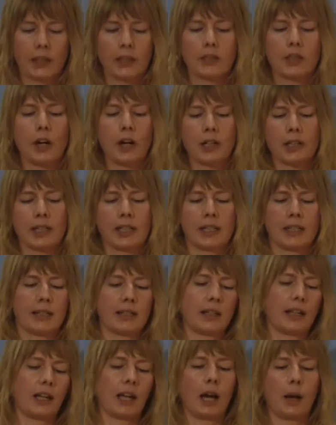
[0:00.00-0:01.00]

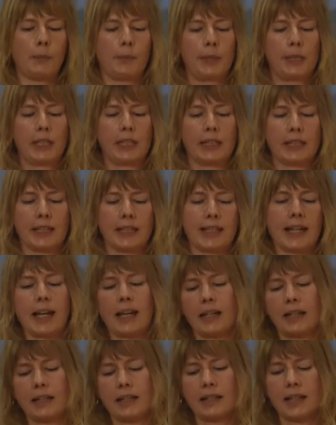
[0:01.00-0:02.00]
Darkness accompanied the
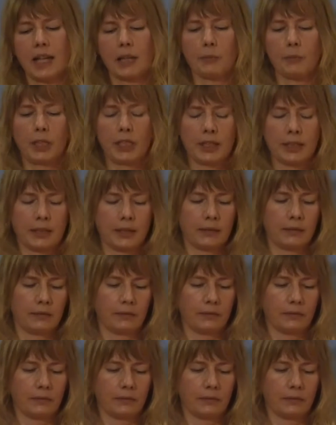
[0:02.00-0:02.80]
second segment.